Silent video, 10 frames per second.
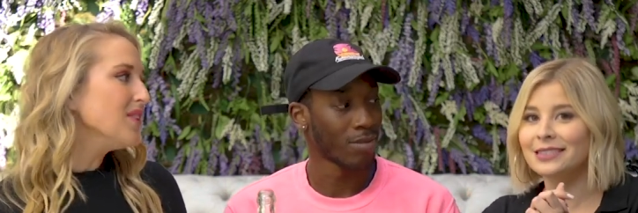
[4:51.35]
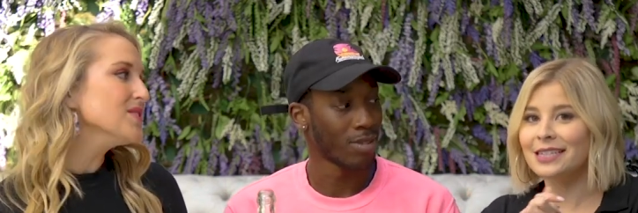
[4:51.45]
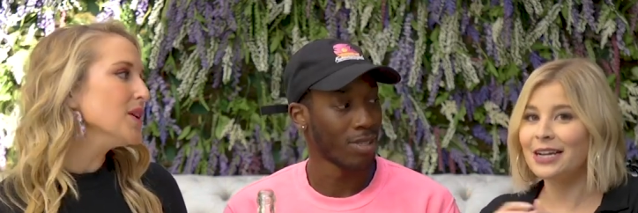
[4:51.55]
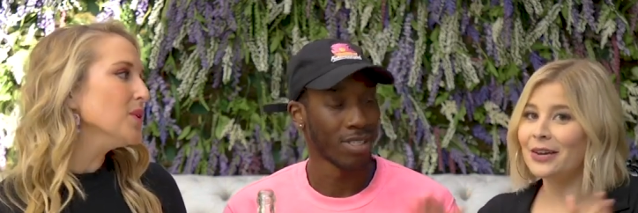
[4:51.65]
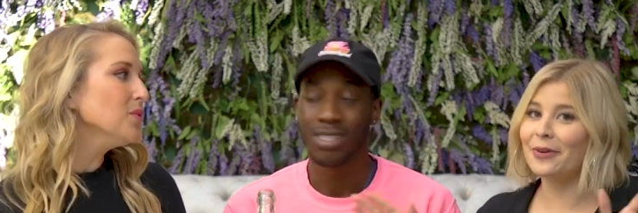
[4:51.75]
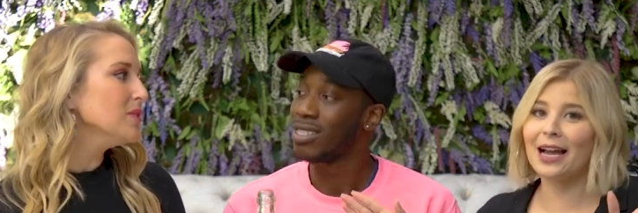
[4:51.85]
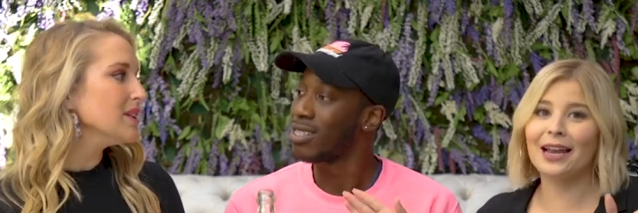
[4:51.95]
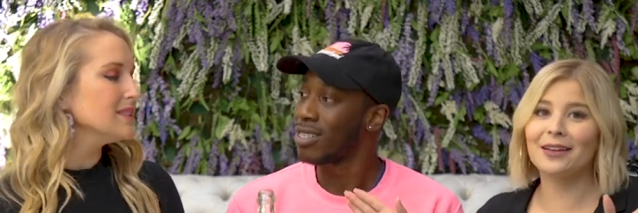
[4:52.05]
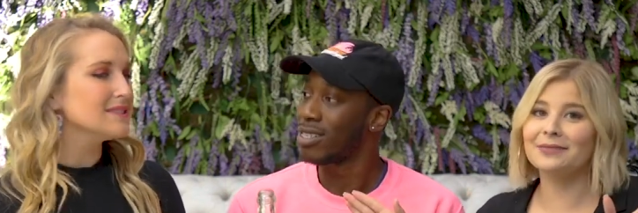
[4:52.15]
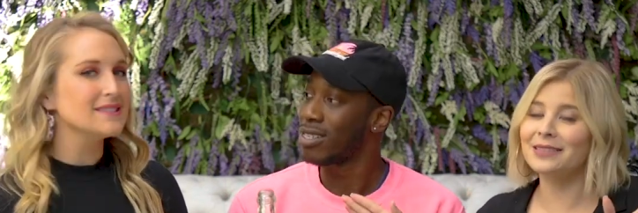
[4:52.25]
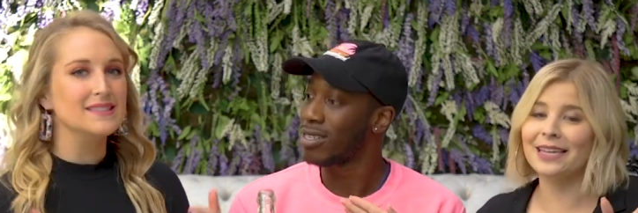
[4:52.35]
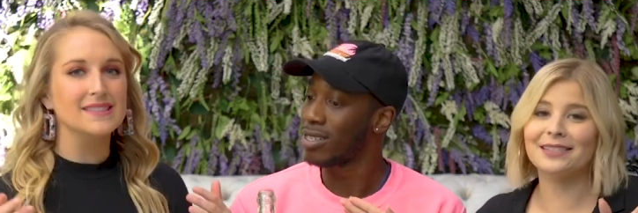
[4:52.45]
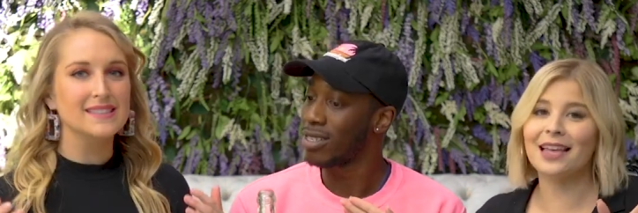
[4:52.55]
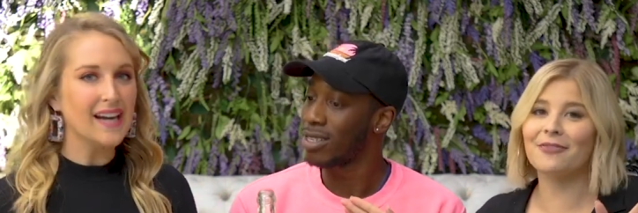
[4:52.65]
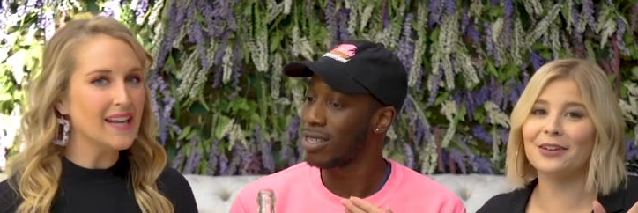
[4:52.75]
Speaker 1: Also, we gotta
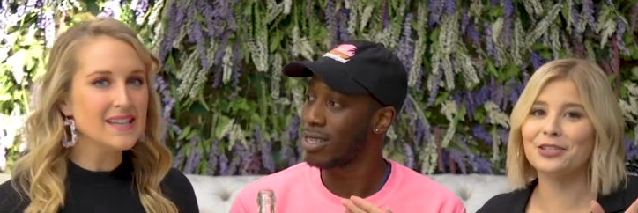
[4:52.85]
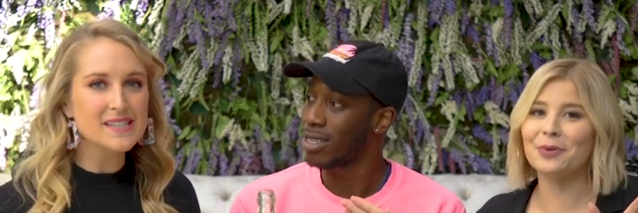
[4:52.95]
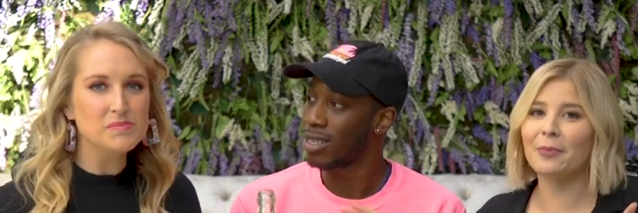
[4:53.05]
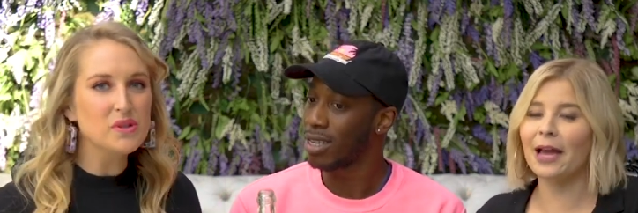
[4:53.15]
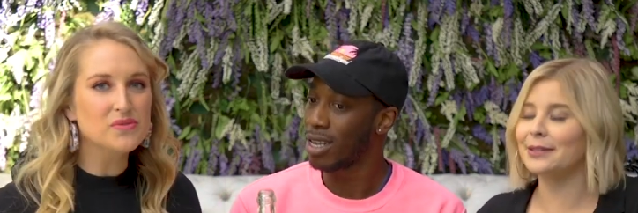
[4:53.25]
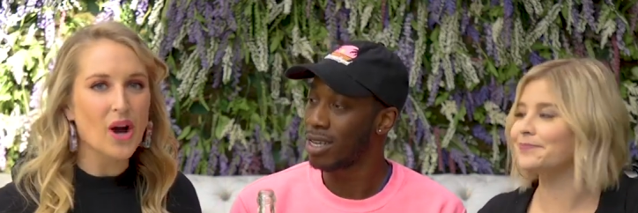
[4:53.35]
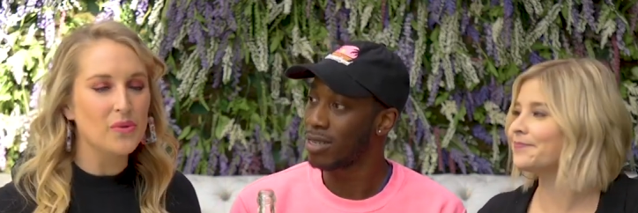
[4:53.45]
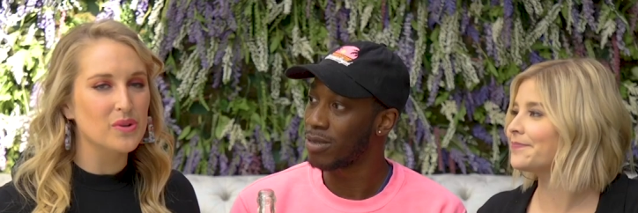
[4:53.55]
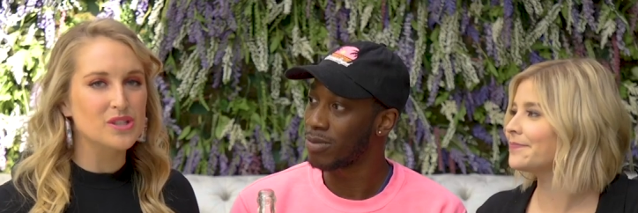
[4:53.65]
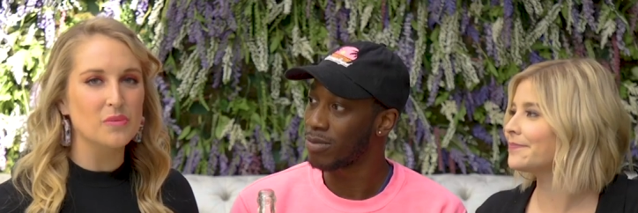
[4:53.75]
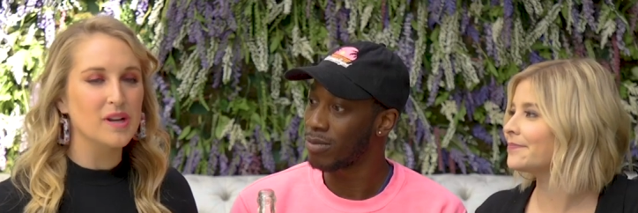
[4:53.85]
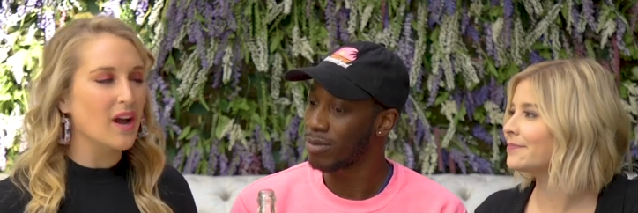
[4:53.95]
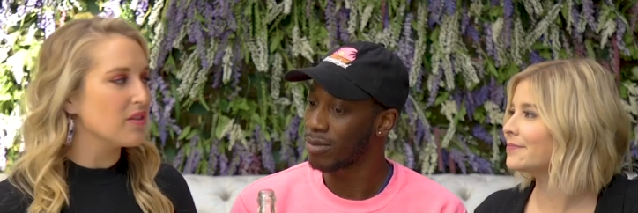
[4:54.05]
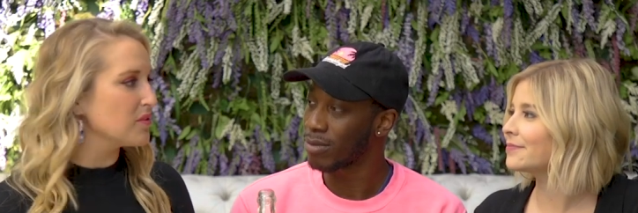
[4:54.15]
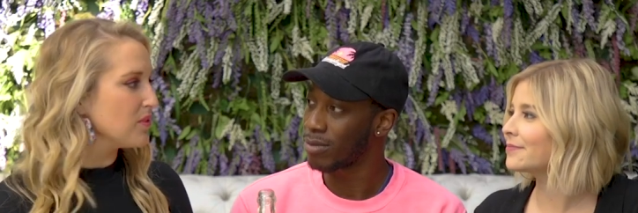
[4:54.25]
kiss that. Kylie has moved on with so many
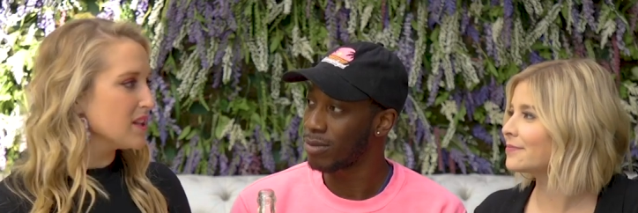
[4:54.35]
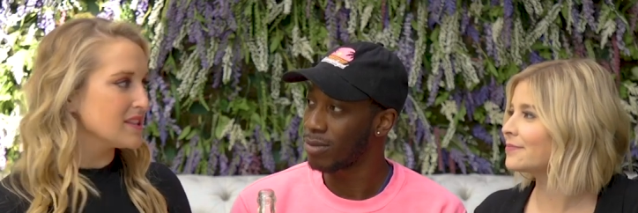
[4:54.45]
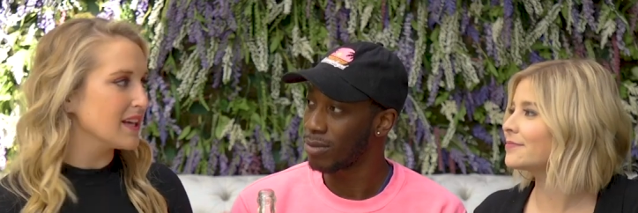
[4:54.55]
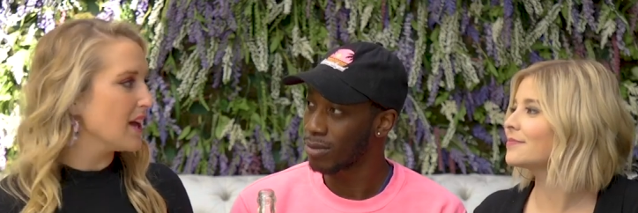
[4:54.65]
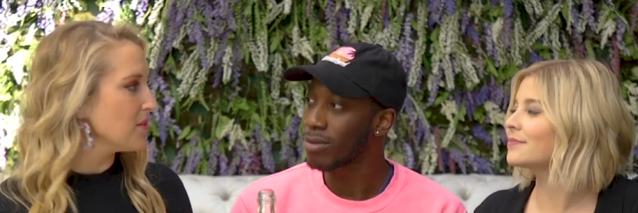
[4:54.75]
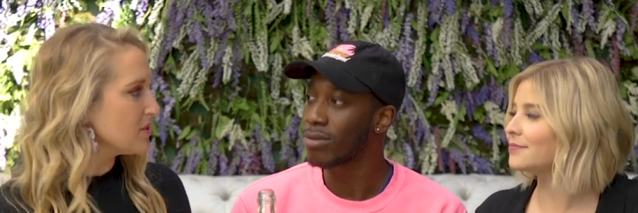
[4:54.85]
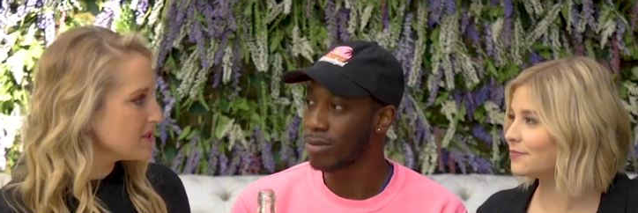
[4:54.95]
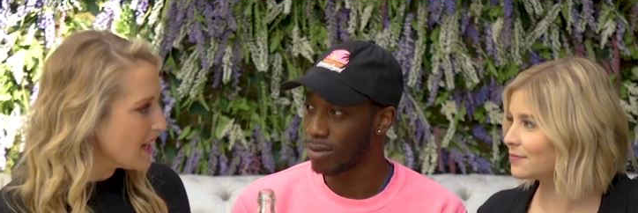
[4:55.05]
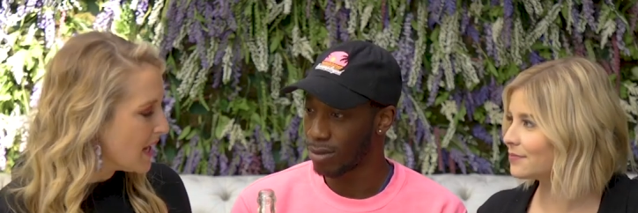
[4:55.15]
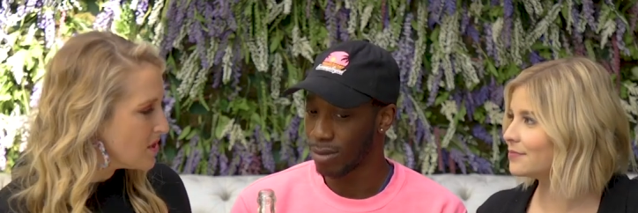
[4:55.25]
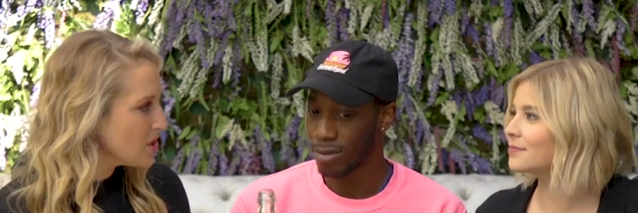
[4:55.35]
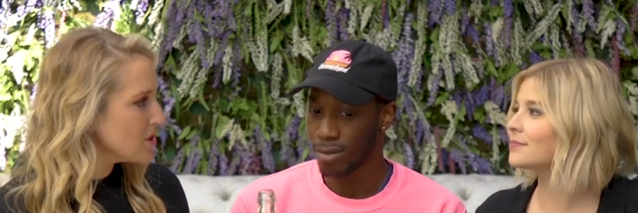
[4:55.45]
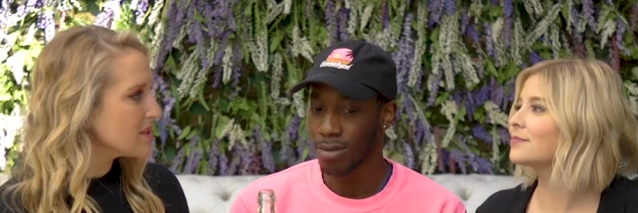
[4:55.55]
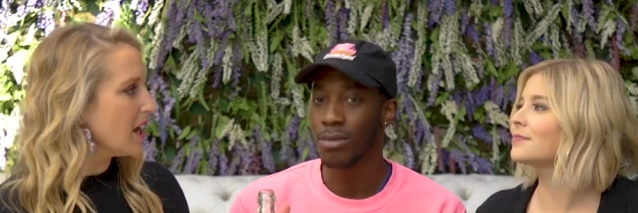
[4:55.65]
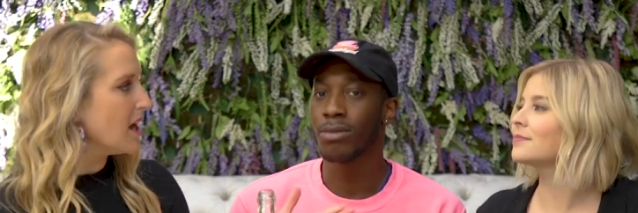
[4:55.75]
other friends, like Heather
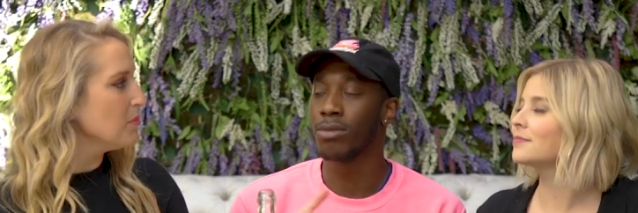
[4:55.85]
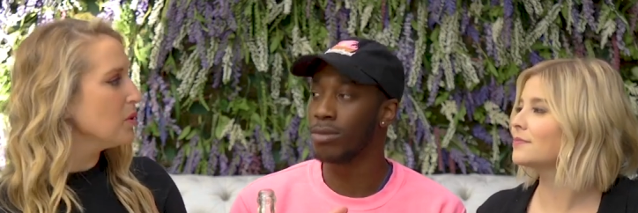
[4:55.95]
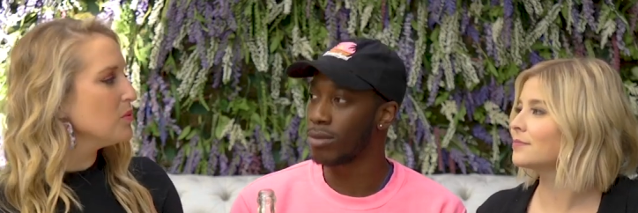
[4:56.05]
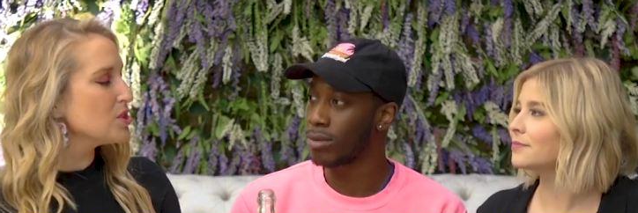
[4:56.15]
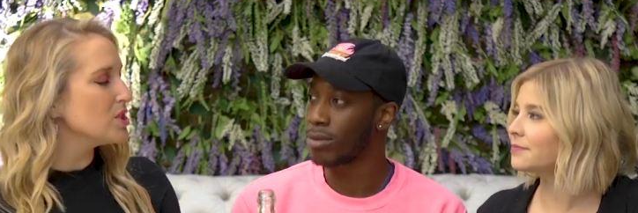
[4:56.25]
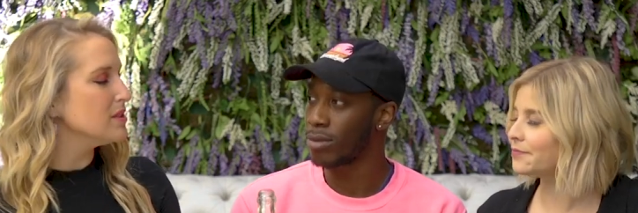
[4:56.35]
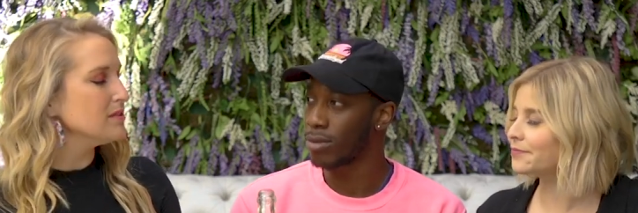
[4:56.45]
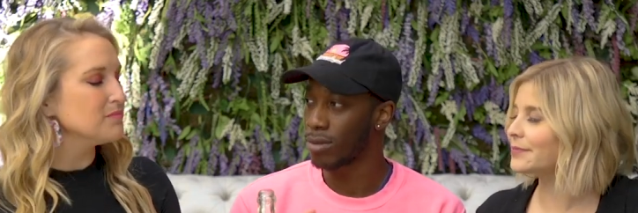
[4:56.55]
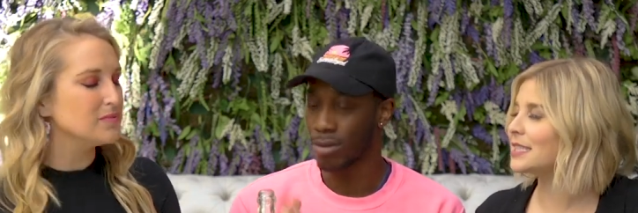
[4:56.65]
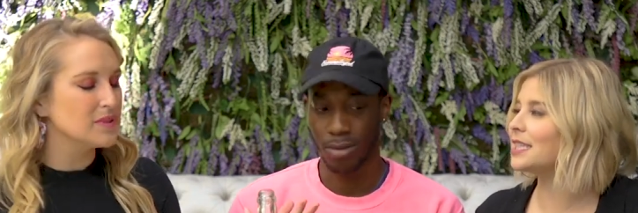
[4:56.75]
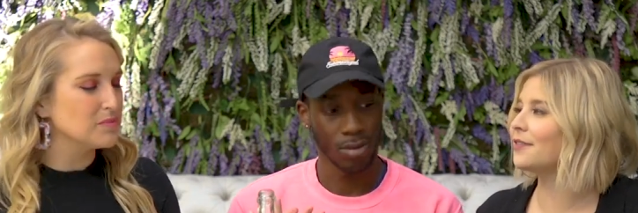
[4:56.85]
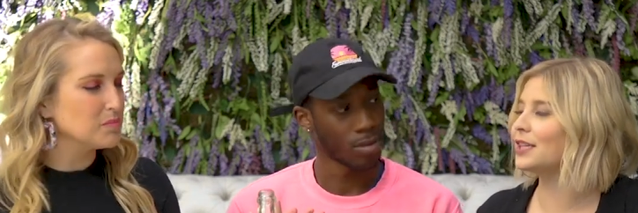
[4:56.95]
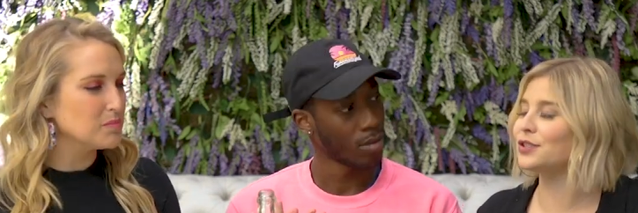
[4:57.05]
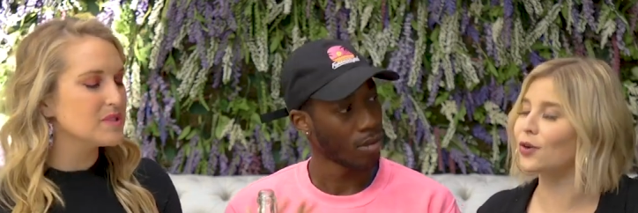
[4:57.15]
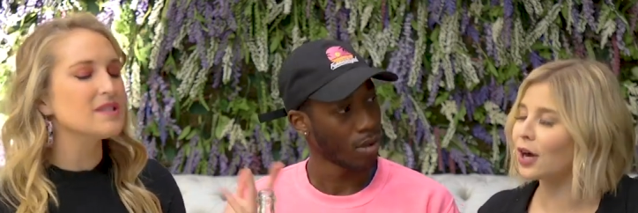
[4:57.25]
Sanders. Um, mm. Who was she?
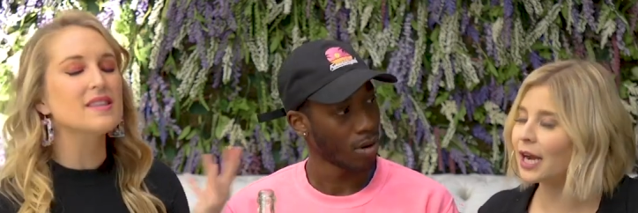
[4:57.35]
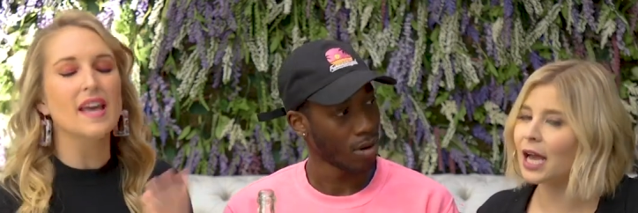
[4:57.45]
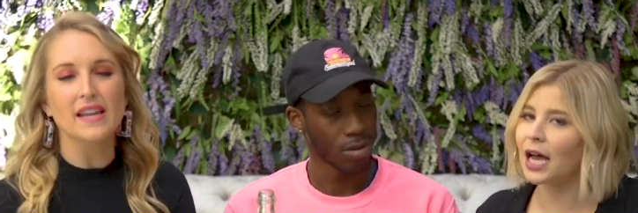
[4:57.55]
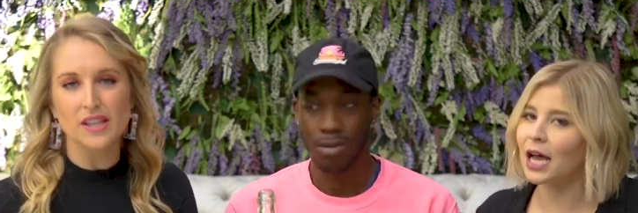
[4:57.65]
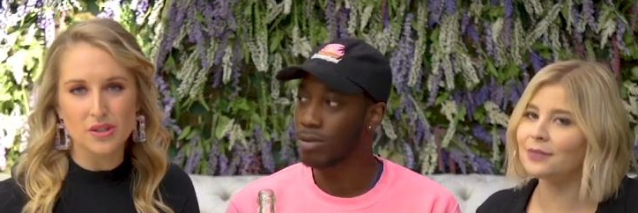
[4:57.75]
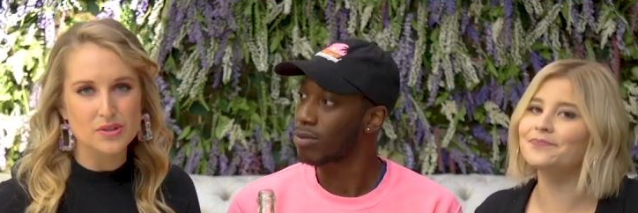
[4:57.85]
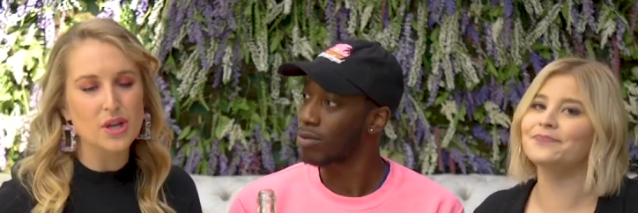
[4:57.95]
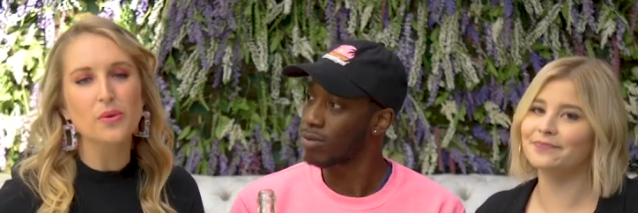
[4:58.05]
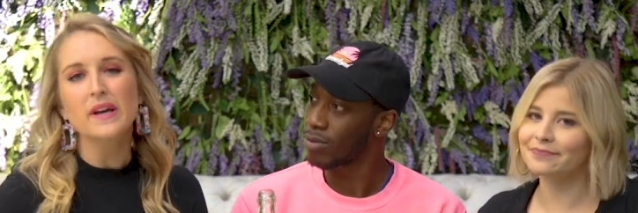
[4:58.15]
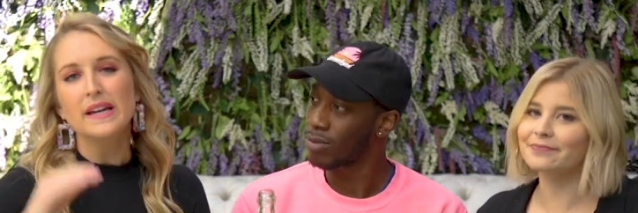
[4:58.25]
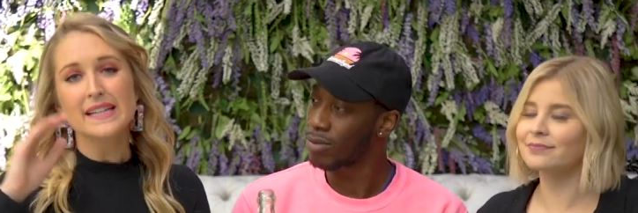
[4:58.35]
Tiffany Soria. Thank you. So.